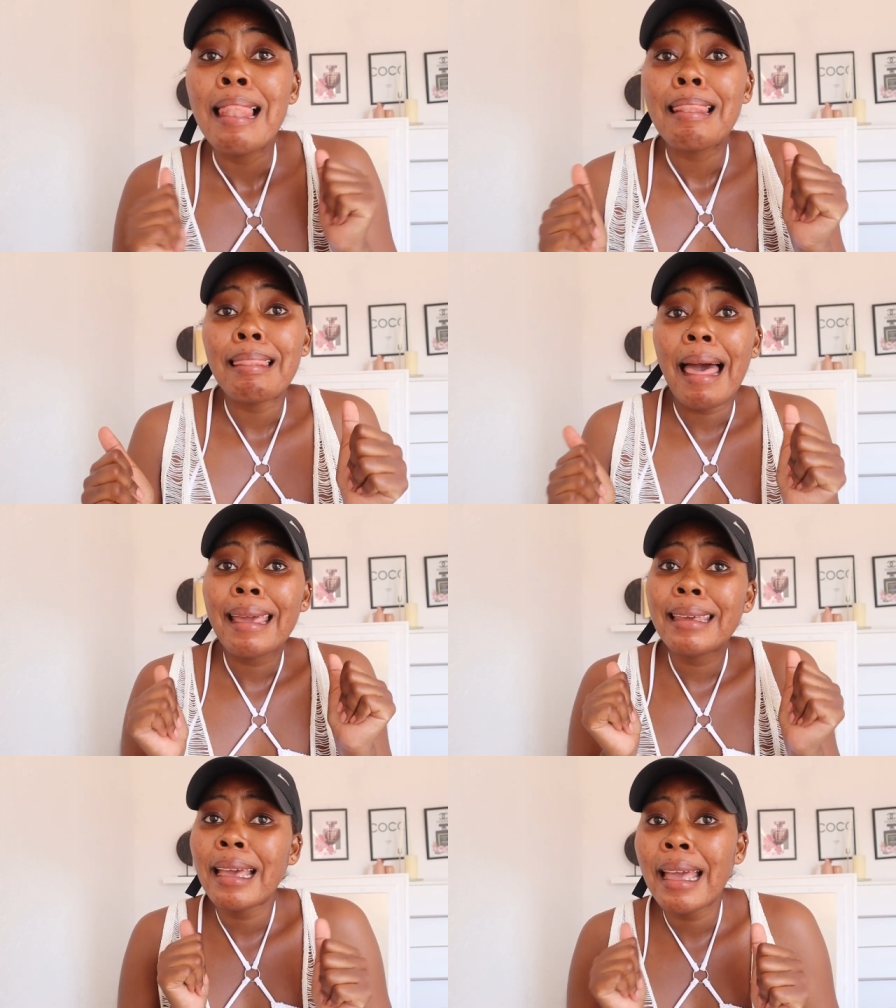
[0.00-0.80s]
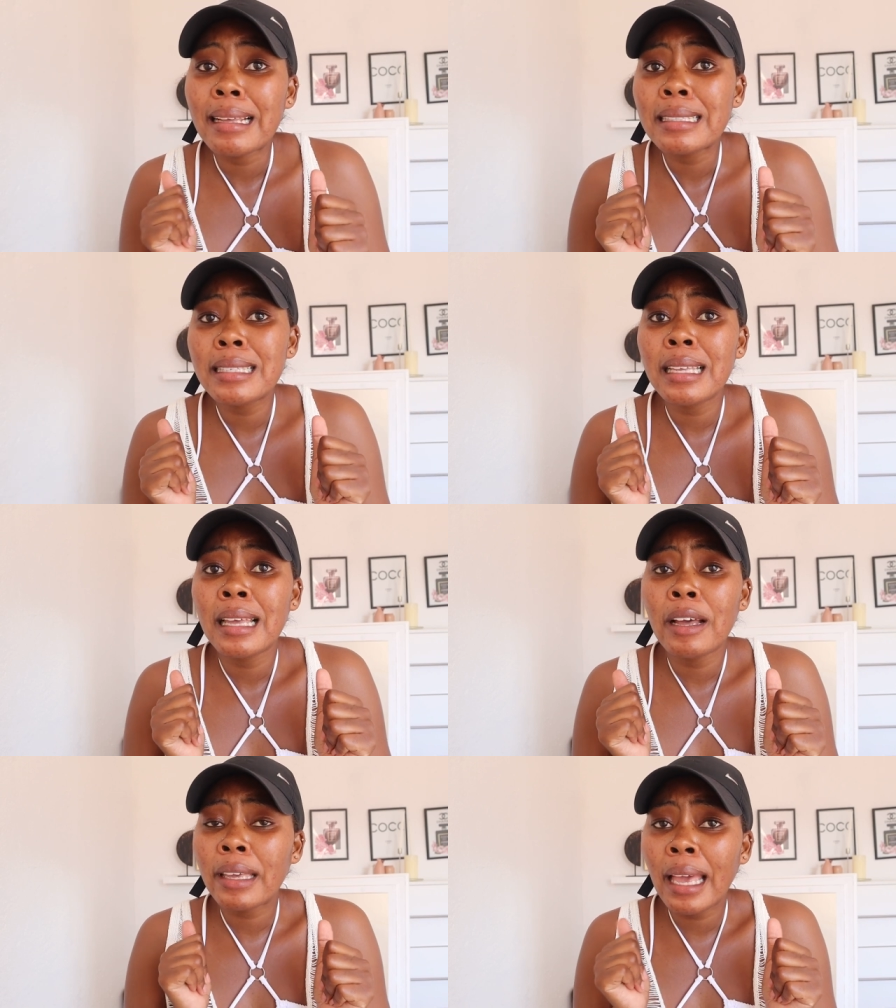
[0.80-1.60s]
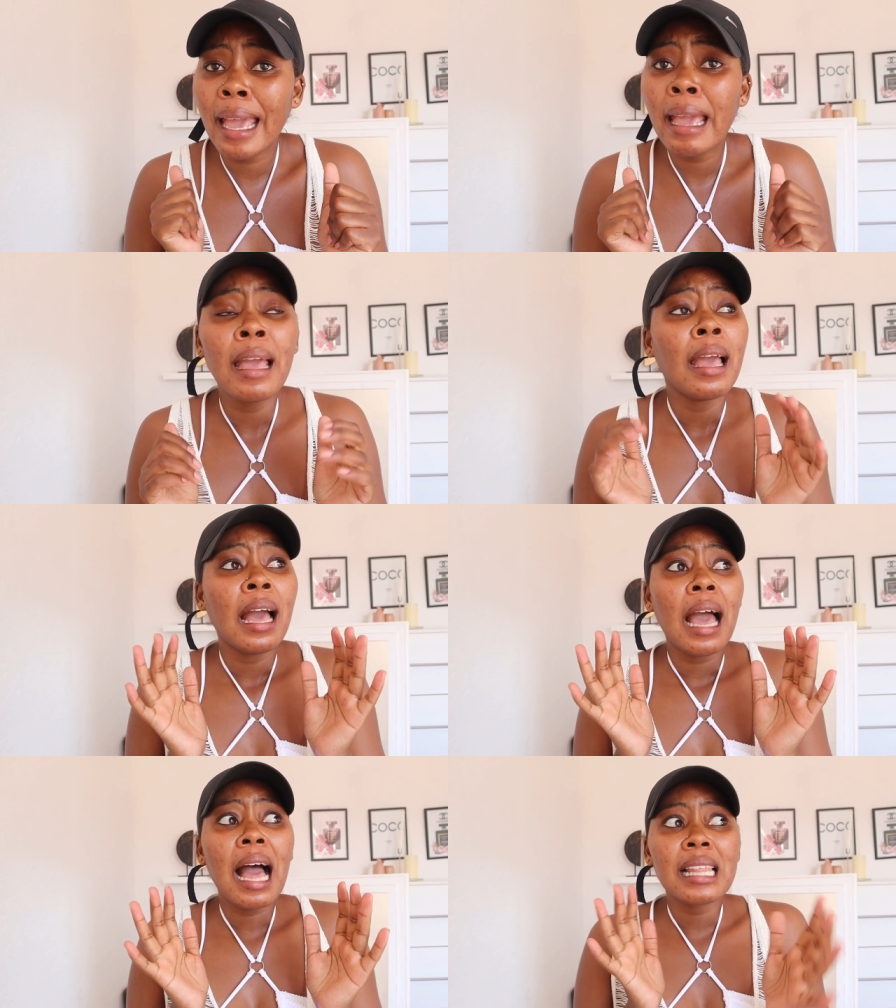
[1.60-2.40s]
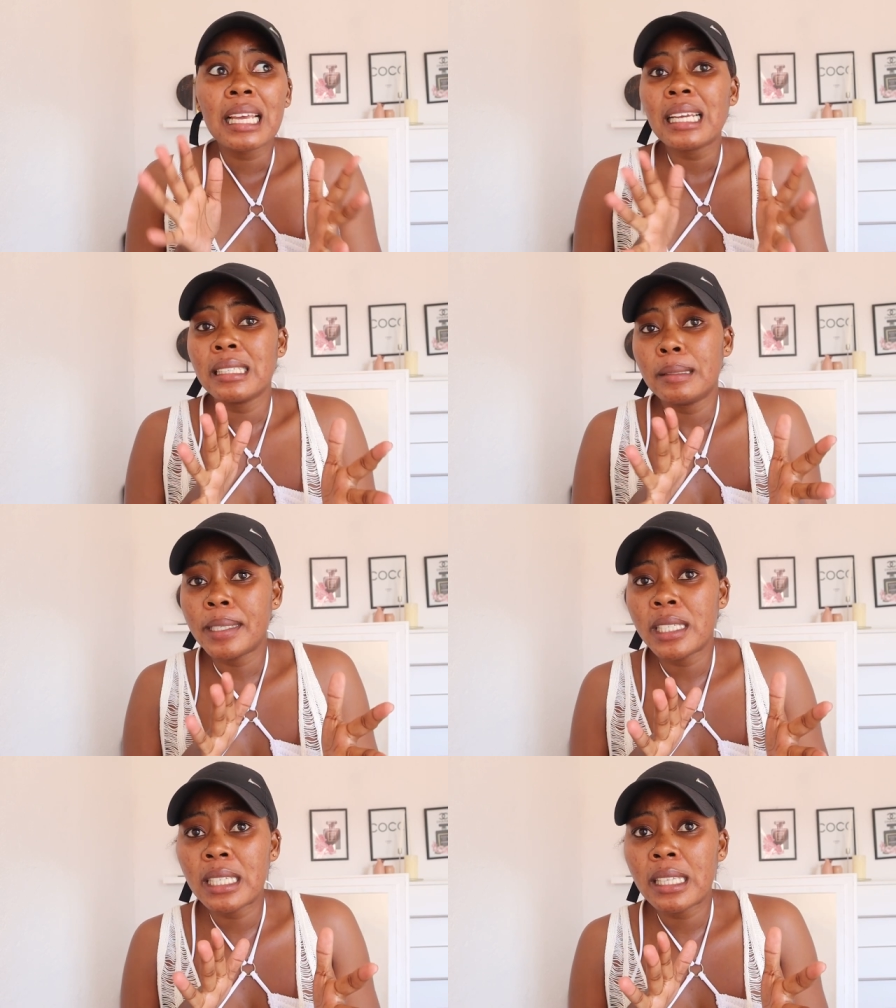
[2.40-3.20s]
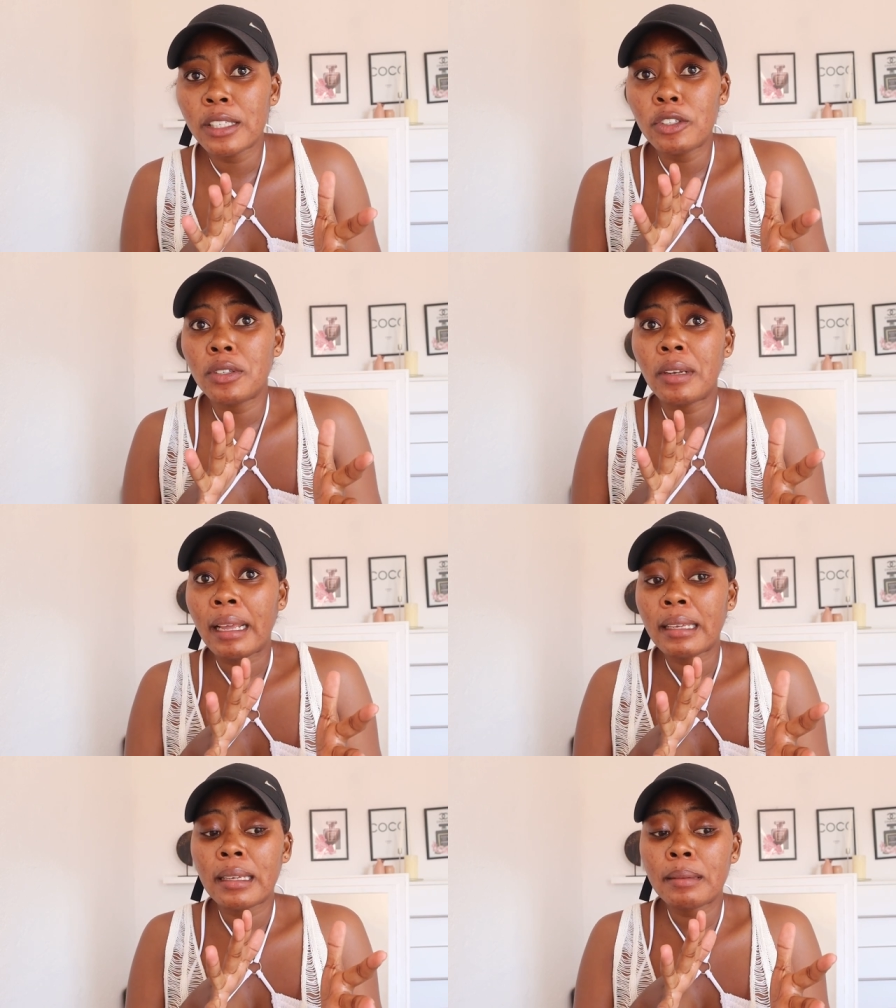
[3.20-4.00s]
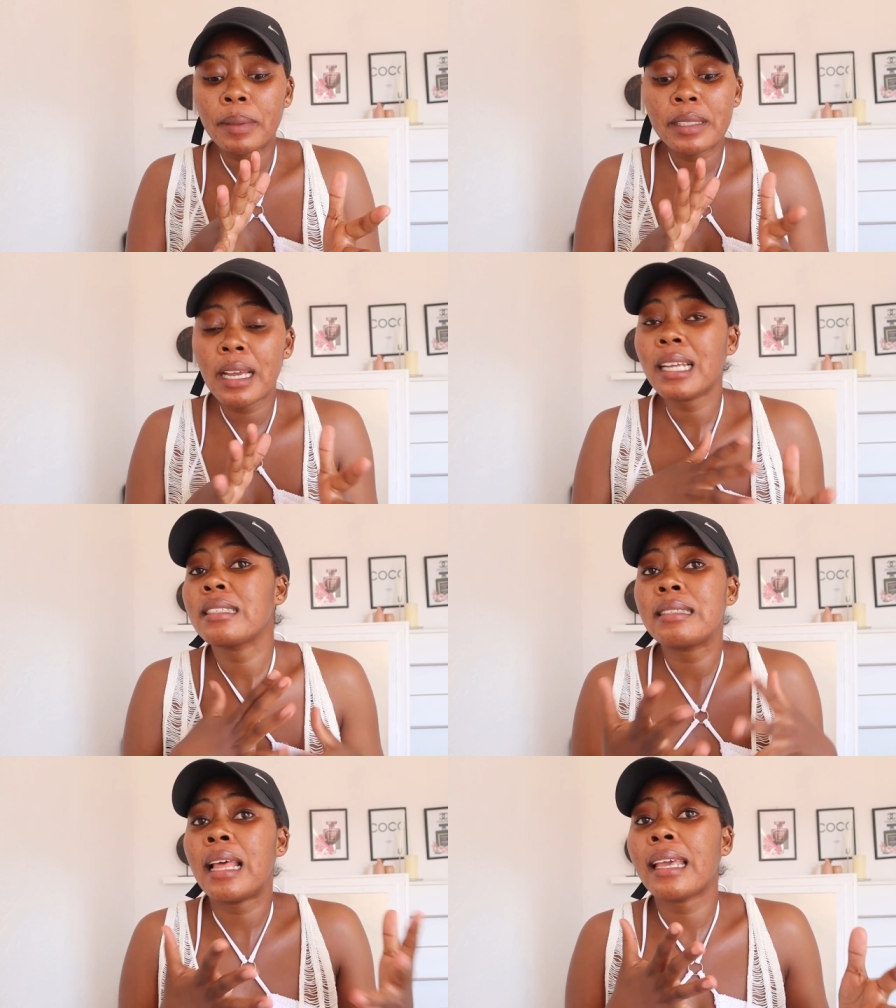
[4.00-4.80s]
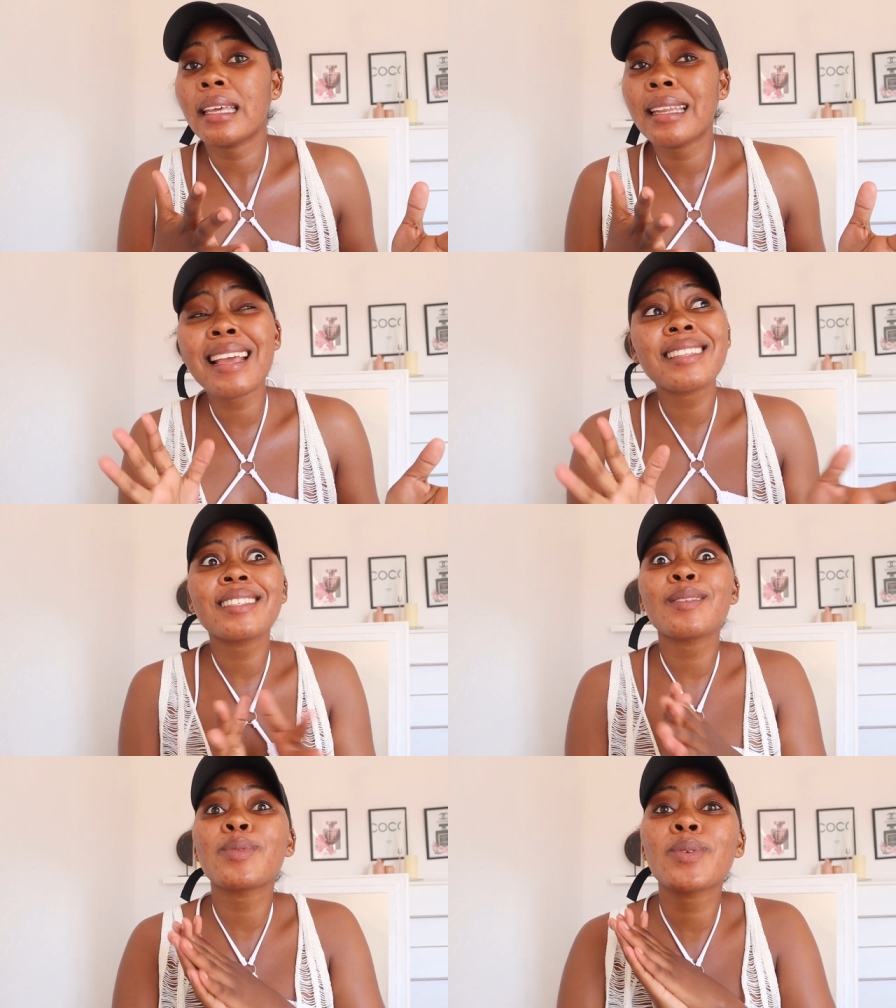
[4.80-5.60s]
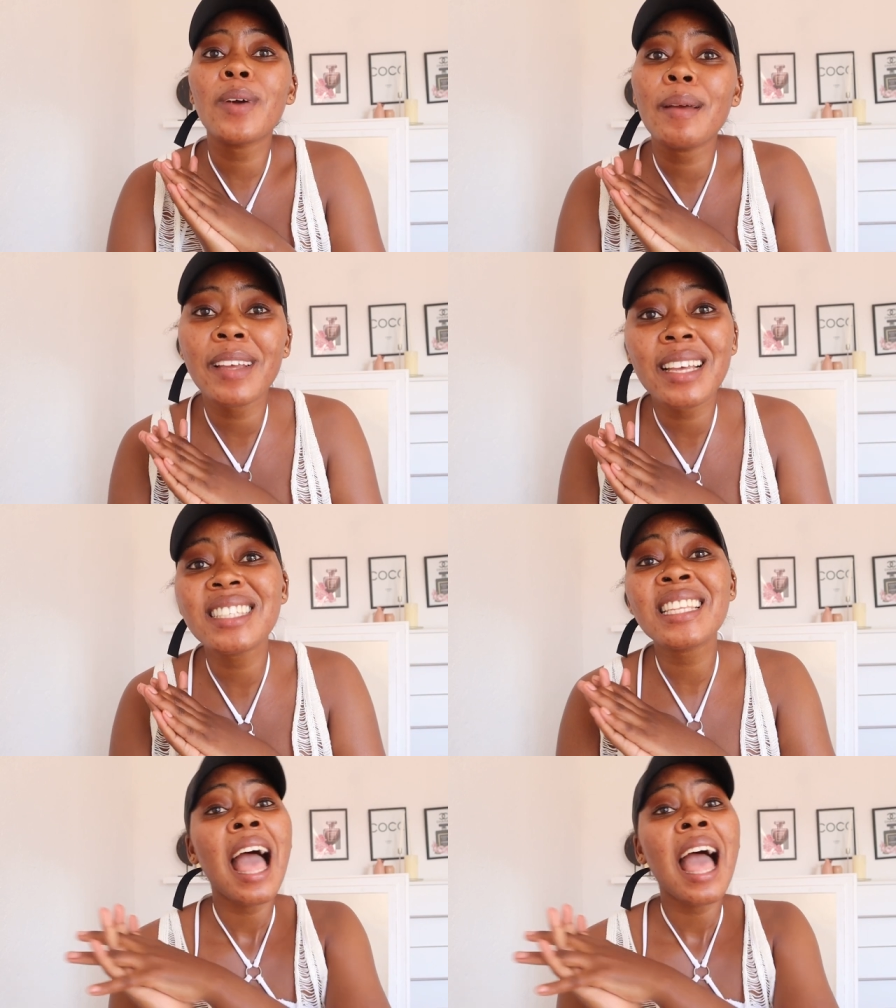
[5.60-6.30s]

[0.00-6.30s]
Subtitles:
like it, okay? I think I did mention that you should like it, but yeah, just like it and subscribe, guys.